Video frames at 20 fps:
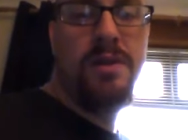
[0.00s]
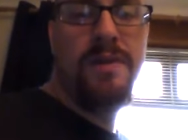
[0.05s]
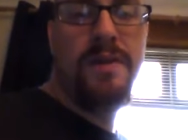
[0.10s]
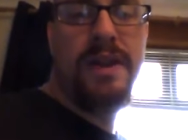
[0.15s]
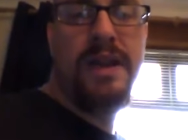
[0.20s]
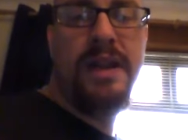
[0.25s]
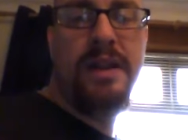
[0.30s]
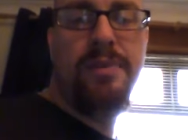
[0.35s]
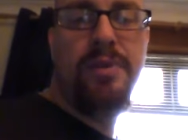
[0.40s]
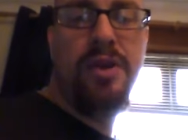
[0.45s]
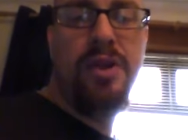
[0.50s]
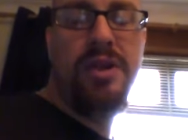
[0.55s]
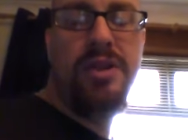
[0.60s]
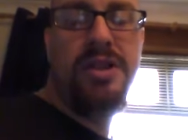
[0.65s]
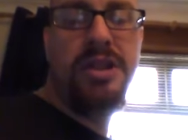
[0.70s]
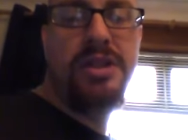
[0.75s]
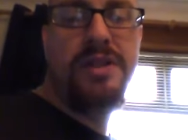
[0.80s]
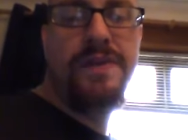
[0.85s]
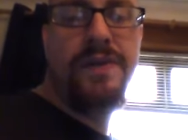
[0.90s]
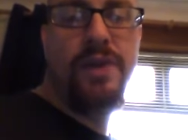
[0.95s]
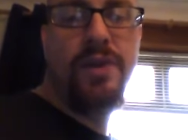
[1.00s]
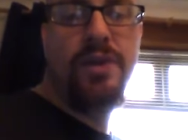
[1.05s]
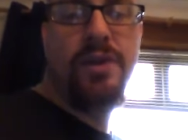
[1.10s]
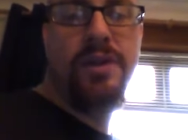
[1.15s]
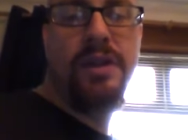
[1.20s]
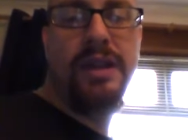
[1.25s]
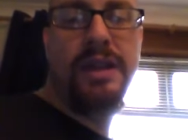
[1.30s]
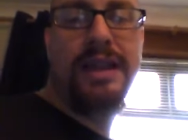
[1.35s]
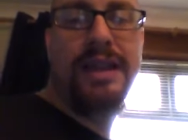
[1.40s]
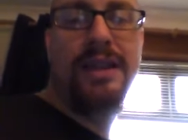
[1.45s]
Right, apologies for
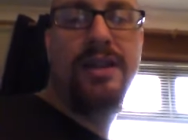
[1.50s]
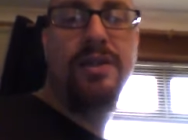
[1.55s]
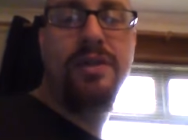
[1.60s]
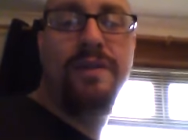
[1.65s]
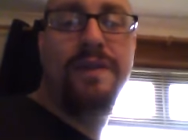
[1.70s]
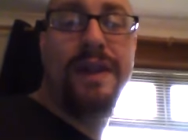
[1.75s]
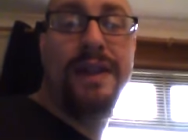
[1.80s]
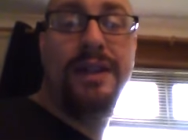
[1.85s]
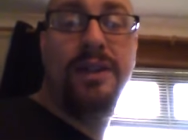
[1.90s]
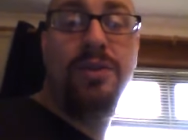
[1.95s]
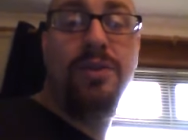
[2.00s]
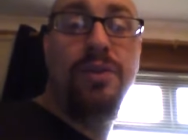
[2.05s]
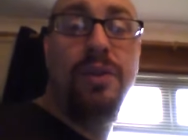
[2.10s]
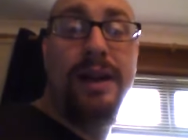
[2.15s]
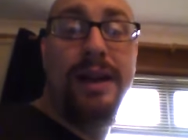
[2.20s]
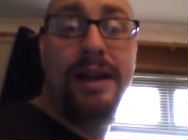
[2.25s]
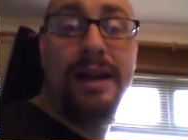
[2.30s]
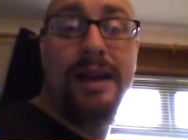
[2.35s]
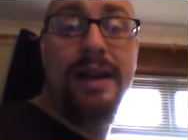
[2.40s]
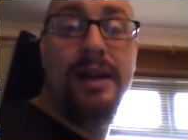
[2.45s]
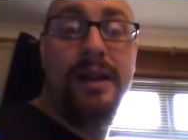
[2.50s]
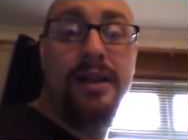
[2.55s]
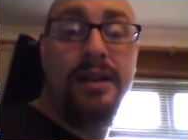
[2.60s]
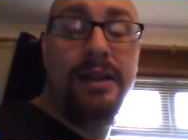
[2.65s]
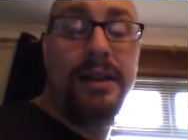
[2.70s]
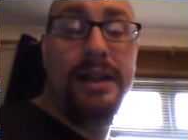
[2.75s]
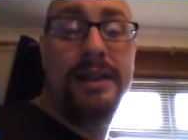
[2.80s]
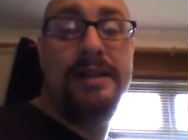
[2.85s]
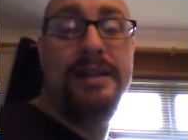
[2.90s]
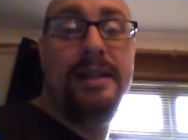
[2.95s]
the lack of video. Uh,
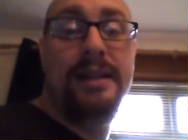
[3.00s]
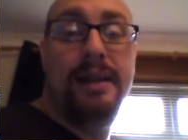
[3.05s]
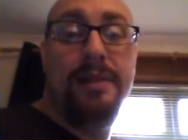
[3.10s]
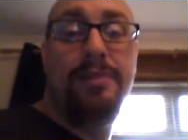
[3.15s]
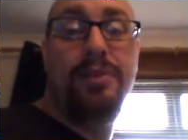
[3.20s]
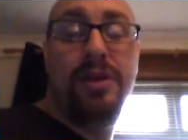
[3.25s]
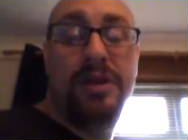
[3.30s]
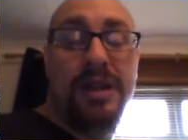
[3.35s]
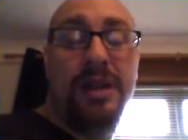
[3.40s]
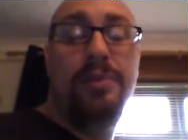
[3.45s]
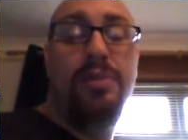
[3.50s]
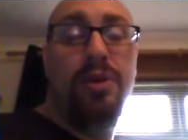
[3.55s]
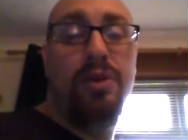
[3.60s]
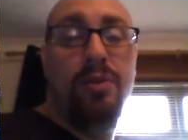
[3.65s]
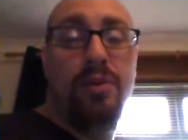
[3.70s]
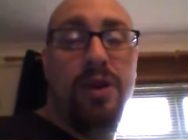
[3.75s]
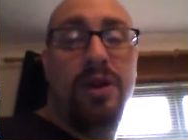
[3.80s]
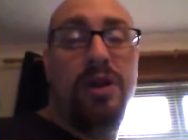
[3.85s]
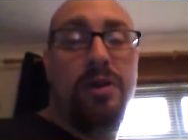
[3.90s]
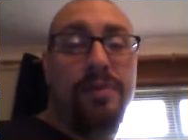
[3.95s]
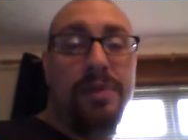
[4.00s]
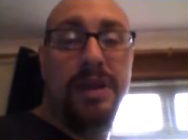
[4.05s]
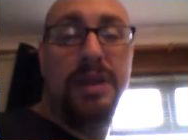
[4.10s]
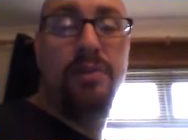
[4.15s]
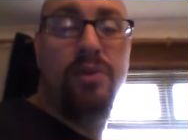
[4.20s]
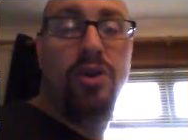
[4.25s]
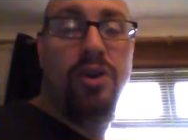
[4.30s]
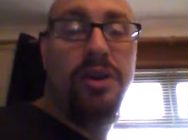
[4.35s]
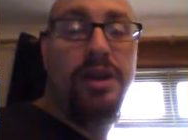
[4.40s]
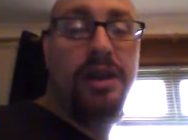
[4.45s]
yesterday I put, did put one up in the
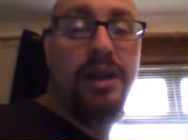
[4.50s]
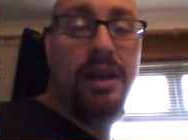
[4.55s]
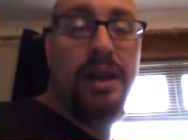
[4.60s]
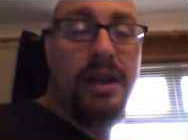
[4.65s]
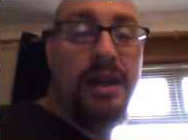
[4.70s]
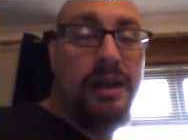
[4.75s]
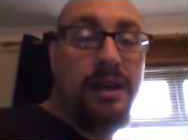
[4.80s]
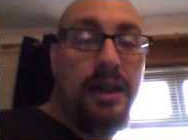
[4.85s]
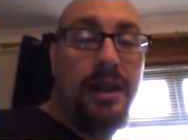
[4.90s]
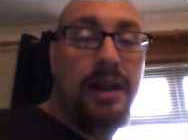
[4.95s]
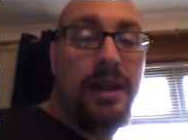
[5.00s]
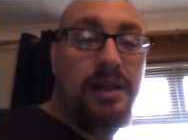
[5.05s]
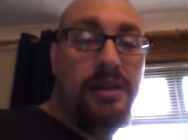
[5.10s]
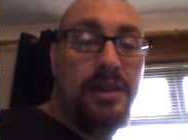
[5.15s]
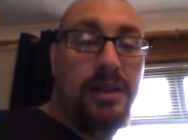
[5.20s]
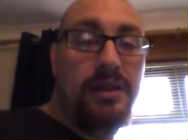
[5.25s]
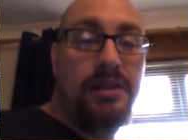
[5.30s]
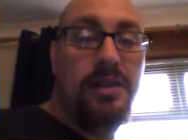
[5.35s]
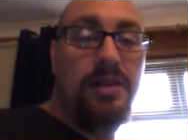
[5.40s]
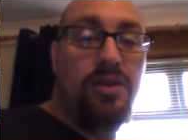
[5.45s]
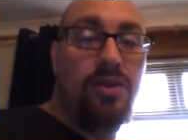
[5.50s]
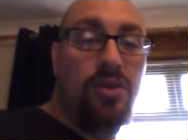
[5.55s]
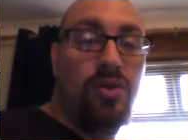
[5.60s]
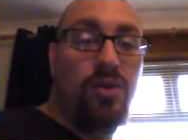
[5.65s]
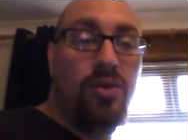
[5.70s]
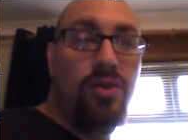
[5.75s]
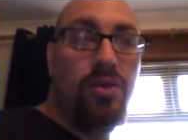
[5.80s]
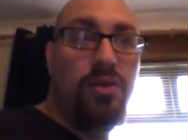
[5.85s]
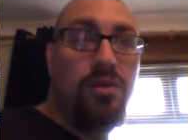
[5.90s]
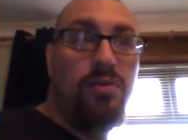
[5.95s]
morning. I uh, didn't get a chance to
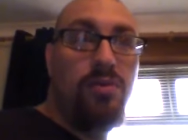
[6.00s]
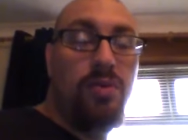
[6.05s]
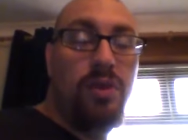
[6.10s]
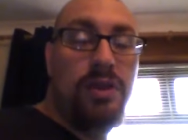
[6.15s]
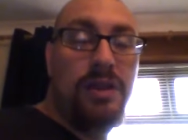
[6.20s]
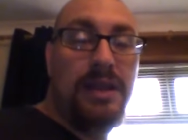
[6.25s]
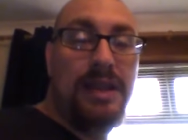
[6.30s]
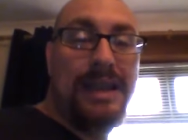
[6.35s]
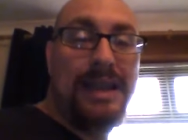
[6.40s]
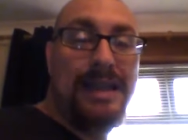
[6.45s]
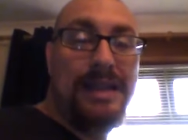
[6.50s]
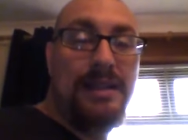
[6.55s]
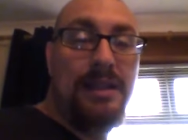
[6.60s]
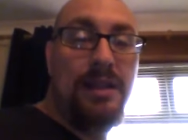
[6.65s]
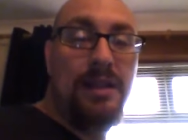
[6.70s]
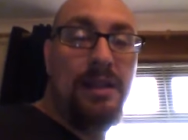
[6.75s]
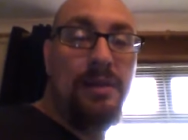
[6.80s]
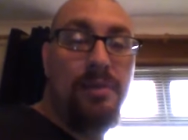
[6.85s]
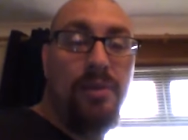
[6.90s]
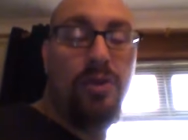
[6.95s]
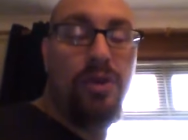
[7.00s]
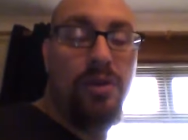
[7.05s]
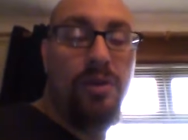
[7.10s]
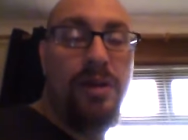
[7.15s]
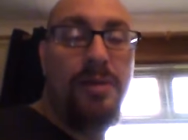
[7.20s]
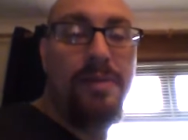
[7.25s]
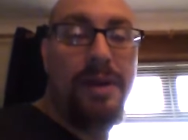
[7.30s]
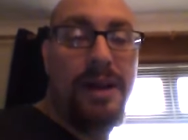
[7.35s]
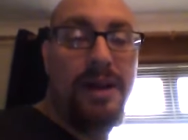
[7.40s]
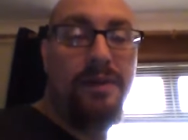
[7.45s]
do one yesterday on the
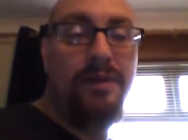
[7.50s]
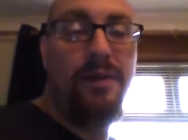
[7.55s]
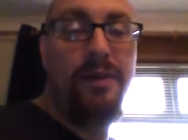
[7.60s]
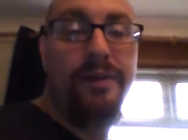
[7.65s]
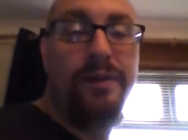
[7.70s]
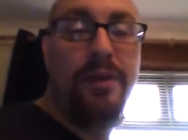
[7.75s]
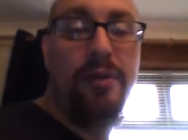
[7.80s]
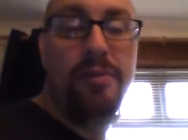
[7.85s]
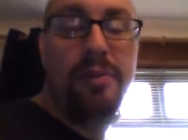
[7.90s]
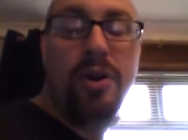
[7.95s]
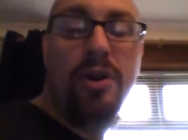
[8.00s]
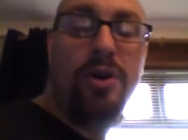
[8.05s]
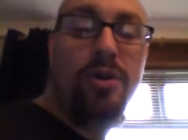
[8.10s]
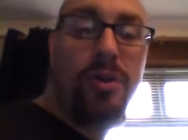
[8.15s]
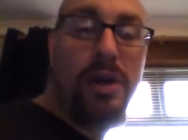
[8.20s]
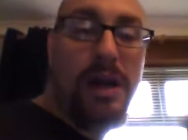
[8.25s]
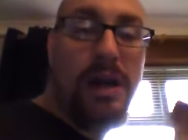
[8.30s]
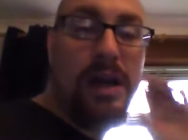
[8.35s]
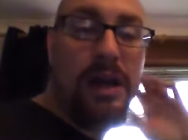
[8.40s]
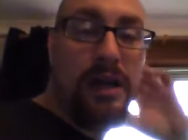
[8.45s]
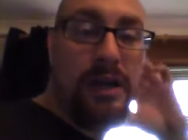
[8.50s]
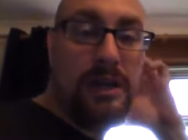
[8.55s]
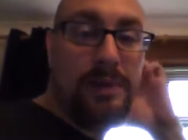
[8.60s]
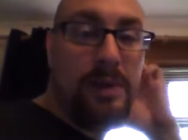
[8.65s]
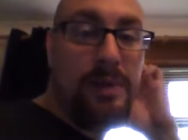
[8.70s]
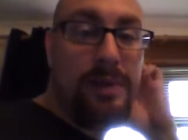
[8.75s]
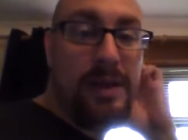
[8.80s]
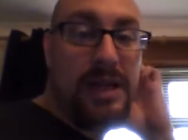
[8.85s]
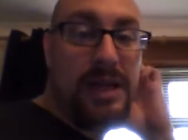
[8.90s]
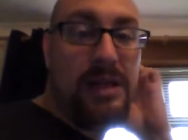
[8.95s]
way back from football because uh,
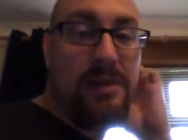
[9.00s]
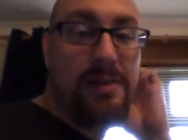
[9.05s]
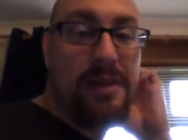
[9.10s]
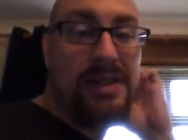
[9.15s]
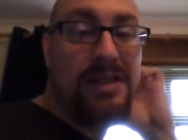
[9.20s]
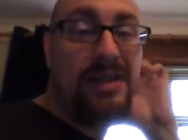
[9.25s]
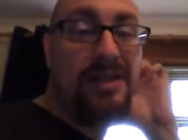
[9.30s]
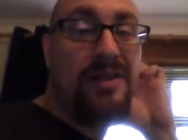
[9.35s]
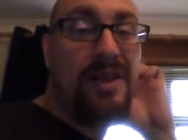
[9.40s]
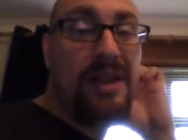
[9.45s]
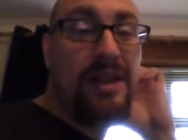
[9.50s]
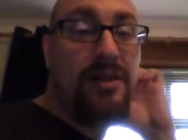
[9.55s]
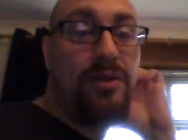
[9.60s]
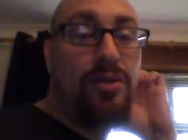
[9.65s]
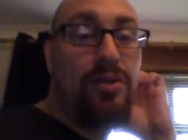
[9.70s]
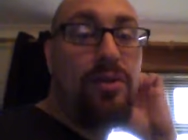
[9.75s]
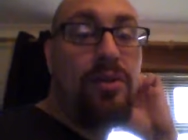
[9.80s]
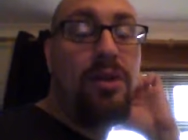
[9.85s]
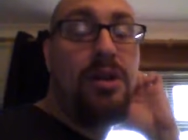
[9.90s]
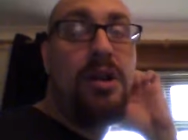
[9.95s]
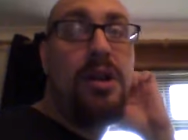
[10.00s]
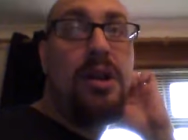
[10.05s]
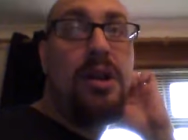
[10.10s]
my battery basically ran low.